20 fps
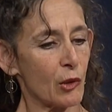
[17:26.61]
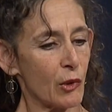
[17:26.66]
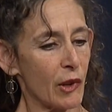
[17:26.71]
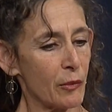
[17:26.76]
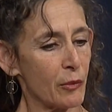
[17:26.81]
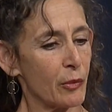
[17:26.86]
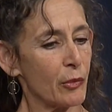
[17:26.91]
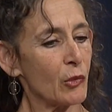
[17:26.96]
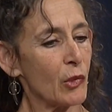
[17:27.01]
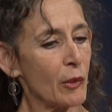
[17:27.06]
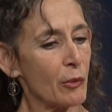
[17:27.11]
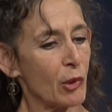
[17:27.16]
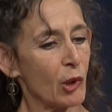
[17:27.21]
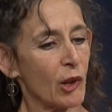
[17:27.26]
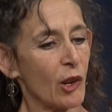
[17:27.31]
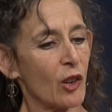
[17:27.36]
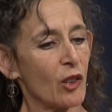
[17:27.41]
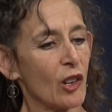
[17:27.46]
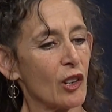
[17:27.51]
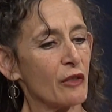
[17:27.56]
we
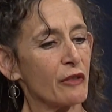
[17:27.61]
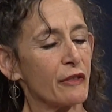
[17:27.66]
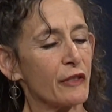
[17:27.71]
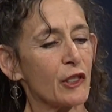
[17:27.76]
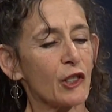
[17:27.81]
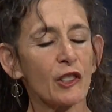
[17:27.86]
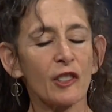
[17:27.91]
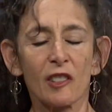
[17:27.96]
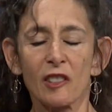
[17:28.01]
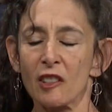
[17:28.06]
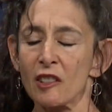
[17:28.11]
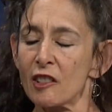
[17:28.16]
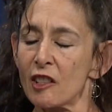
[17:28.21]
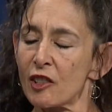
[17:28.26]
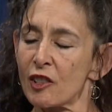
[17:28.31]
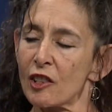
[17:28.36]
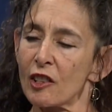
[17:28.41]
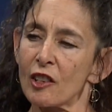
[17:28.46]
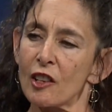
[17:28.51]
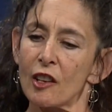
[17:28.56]
put out our first
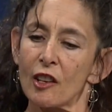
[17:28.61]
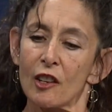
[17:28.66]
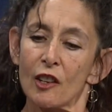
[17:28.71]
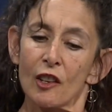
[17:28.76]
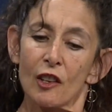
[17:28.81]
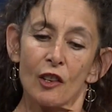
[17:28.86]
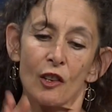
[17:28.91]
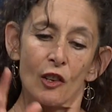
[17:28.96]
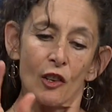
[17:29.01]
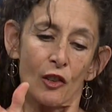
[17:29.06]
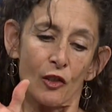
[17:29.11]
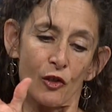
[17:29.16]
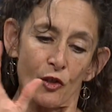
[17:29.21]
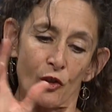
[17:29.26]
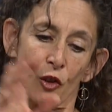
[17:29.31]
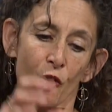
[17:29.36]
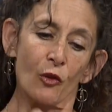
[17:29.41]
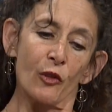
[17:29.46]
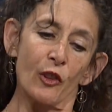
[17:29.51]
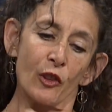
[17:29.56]
edition.
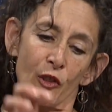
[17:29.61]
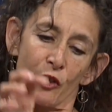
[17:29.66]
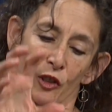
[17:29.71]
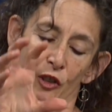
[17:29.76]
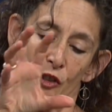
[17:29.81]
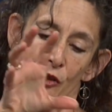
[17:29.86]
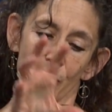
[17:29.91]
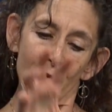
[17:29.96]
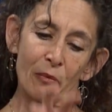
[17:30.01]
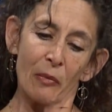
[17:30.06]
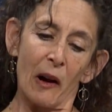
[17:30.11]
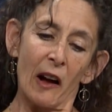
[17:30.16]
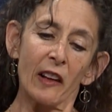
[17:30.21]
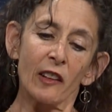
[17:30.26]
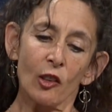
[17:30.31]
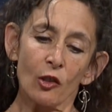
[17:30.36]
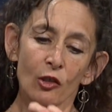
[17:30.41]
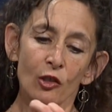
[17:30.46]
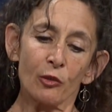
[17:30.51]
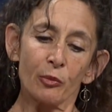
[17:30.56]
So the Buy
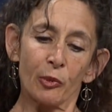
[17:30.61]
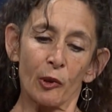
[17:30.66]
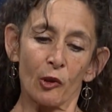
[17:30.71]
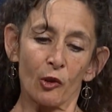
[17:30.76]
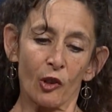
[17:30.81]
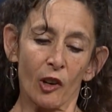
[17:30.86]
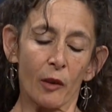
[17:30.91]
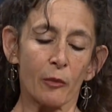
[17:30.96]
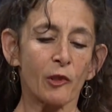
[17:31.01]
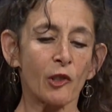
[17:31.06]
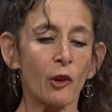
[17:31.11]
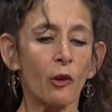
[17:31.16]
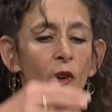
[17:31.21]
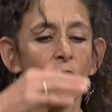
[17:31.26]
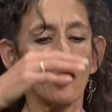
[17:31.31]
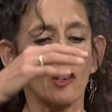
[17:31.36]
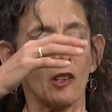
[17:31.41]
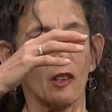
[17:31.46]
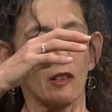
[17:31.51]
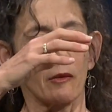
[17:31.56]
Local program. So
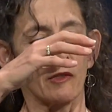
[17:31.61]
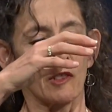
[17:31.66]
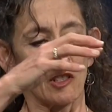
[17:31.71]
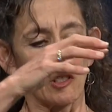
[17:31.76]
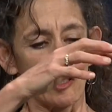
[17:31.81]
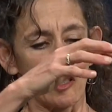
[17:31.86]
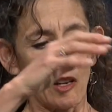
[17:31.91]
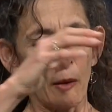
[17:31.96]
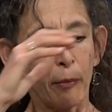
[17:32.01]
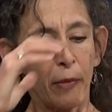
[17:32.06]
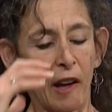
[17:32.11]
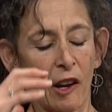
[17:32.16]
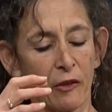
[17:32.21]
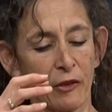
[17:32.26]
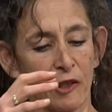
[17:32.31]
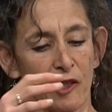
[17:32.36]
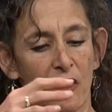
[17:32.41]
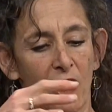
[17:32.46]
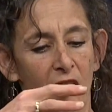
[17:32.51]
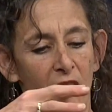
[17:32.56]
to step back
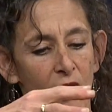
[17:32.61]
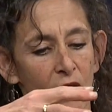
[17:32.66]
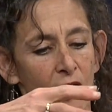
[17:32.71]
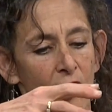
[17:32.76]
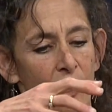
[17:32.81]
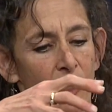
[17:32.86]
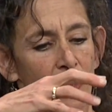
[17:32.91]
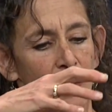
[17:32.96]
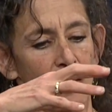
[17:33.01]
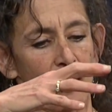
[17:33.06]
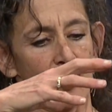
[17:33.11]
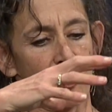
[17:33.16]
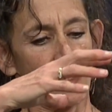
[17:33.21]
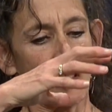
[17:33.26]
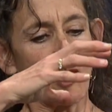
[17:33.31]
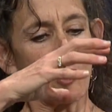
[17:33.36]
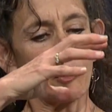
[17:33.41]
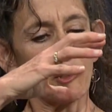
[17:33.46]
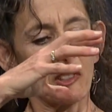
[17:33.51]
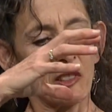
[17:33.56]
for a second,
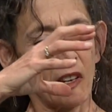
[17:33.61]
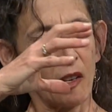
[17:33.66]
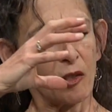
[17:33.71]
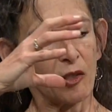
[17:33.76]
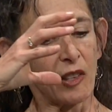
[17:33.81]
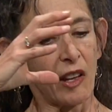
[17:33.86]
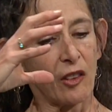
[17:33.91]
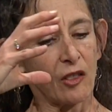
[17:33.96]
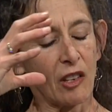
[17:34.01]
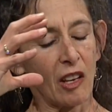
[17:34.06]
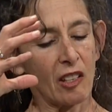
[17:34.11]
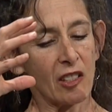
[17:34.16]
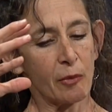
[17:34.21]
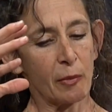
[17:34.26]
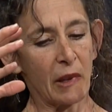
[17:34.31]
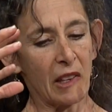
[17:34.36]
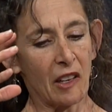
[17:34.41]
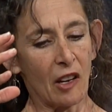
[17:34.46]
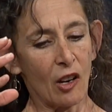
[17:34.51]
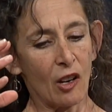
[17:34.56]
Sustainable South Sound has
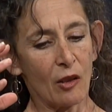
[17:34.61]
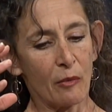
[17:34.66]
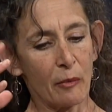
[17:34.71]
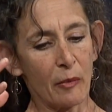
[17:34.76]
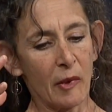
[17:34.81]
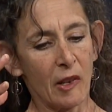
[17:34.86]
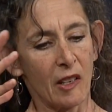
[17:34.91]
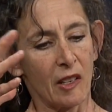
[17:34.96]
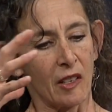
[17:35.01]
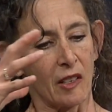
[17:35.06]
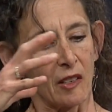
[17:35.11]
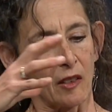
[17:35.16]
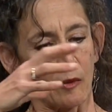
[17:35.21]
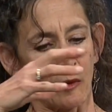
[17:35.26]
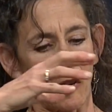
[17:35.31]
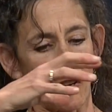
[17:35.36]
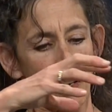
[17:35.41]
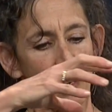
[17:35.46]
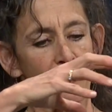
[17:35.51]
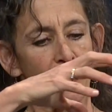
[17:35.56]
become
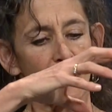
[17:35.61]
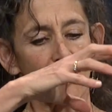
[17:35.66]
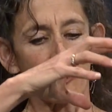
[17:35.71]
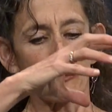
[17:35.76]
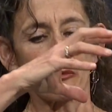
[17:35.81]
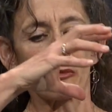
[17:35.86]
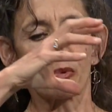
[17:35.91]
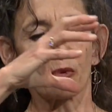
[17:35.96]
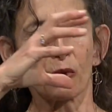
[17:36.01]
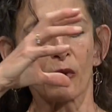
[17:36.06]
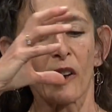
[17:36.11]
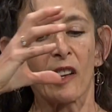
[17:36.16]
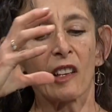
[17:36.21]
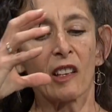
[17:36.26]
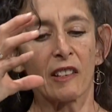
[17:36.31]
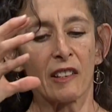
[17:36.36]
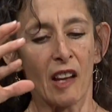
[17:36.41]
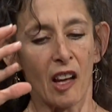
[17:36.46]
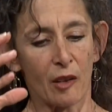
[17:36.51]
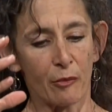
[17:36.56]
kind of an
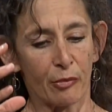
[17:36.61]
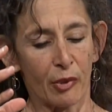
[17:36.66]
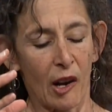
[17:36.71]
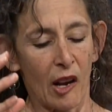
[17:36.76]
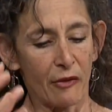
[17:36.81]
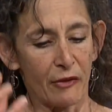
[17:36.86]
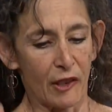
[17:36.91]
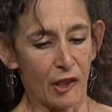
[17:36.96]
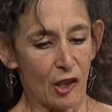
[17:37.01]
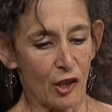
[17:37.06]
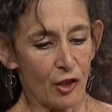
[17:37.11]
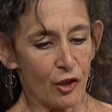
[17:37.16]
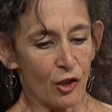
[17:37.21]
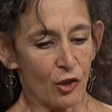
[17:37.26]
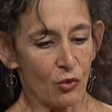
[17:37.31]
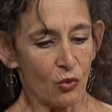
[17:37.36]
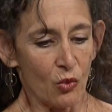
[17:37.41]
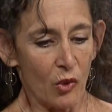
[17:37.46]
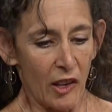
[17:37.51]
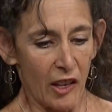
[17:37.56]
umbrella nonprofit
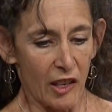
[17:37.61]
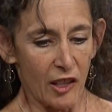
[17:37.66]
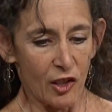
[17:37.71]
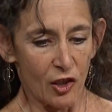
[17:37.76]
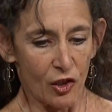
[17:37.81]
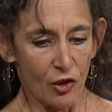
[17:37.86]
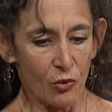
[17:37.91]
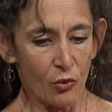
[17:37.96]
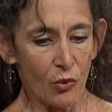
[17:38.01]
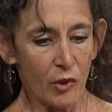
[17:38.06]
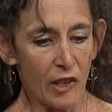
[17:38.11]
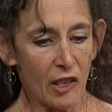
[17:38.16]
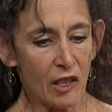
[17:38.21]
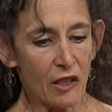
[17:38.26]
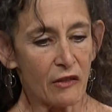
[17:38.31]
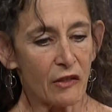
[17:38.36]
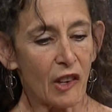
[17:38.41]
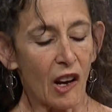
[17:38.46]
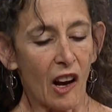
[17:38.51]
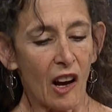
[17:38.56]
under which
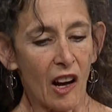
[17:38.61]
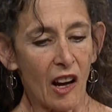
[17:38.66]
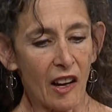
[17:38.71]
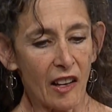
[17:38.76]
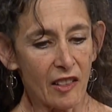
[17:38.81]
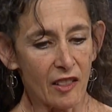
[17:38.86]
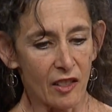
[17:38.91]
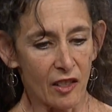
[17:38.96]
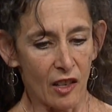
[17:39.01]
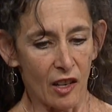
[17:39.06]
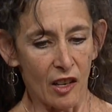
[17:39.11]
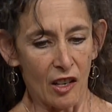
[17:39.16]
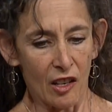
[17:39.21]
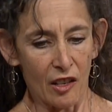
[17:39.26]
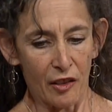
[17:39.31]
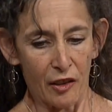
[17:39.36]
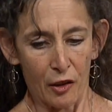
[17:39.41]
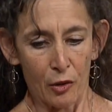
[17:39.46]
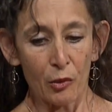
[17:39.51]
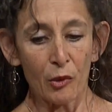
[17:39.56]
we've got
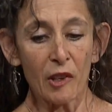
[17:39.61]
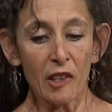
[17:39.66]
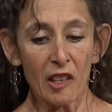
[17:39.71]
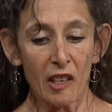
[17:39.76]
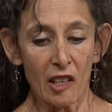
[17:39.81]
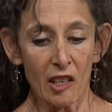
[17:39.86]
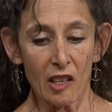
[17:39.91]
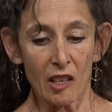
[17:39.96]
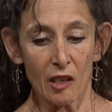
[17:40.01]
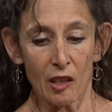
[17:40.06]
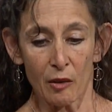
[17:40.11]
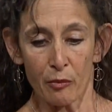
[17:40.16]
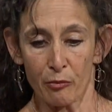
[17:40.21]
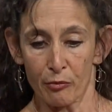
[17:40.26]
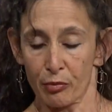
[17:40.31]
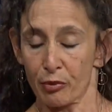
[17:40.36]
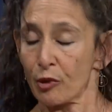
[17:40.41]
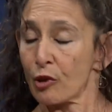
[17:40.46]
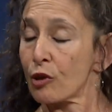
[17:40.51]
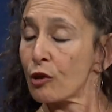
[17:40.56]
3
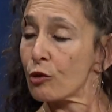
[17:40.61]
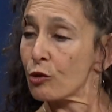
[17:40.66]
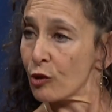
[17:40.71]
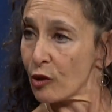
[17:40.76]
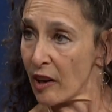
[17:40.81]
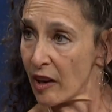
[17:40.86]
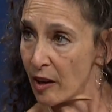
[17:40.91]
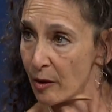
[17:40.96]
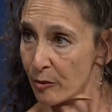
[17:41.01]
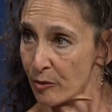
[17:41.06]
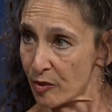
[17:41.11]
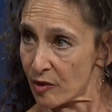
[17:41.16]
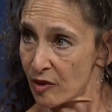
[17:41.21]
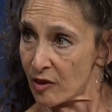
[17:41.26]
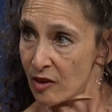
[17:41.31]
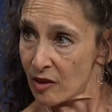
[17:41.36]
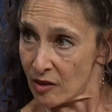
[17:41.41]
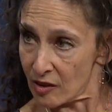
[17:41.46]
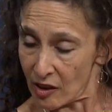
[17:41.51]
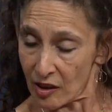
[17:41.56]

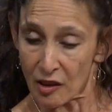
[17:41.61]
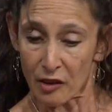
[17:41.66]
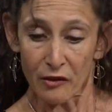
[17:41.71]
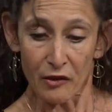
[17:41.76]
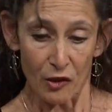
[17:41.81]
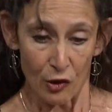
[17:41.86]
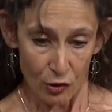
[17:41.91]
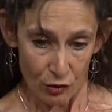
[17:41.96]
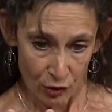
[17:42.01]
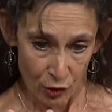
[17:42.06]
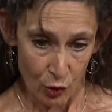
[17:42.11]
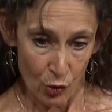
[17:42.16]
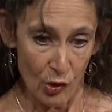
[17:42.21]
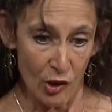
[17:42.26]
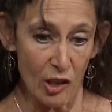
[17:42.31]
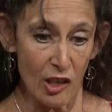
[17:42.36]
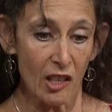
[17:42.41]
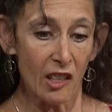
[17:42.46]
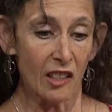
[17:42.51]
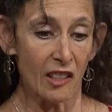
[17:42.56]
programs, kind of
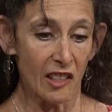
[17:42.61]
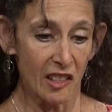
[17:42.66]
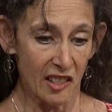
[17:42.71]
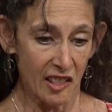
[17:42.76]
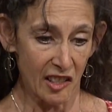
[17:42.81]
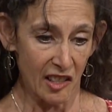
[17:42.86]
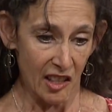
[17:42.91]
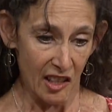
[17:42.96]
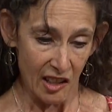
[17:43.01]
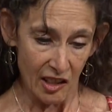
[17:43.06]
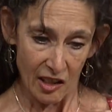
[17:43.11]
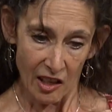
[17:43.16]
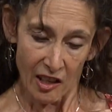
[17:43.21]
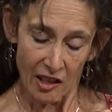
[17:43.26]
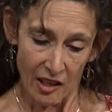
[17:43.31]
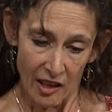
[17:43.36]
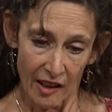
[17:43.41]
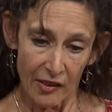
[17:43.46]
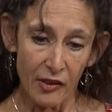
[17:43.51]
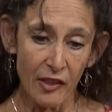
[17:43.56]
unique, distinct,
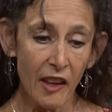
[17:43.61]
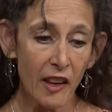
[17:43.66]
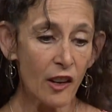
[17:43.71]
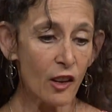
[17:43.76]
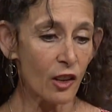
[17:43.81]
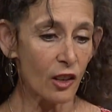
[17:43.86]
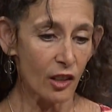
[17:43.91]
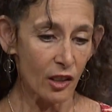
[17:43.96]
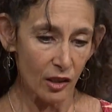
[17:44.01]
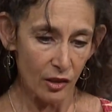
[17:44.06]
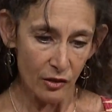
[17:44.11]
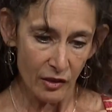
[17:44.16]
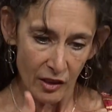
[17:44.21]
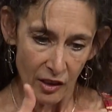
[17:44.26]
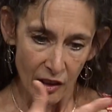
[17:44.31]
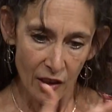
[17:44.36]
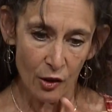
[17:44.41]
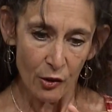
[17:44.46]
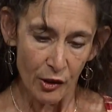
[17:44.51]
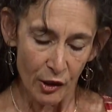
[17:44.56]
and yet they are,
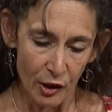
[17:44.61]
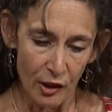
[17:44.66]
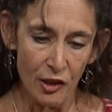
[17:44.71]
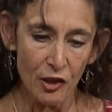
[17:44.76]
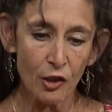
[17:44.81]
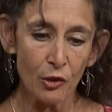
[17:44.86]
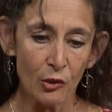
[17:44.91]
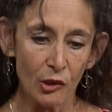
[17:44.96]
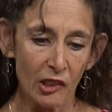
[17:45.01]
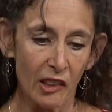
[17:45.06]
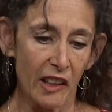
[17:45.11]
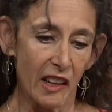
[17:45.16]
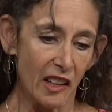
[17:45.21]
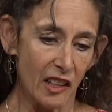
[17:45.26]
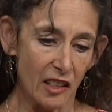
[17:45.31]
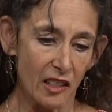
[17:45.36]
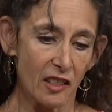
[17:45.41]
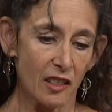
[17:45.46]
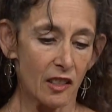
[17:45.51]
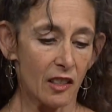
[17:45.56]
they're
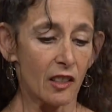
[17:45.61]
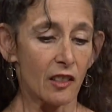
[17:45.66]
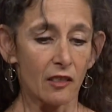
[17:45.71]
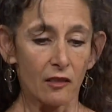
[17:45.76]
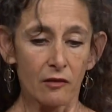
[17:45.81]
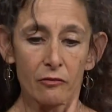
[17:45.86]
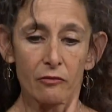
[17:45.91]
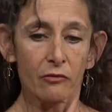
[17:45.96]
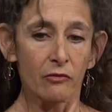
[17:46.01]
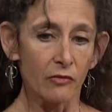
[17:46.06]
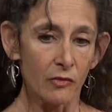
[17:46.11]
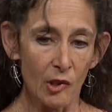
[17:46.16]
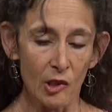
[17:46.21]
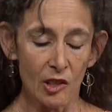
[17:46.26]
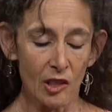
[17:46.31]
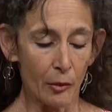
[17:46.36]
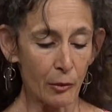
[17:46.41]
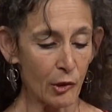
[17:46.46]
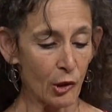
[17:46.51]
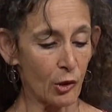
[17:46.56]
interrelated to
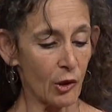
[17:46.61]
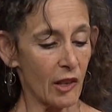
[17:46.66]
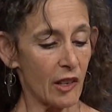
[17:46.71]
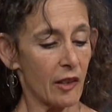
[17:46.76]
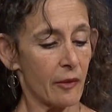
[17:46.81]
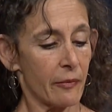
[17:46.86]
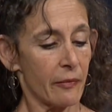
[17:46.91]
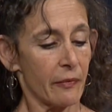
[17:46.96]
some degree.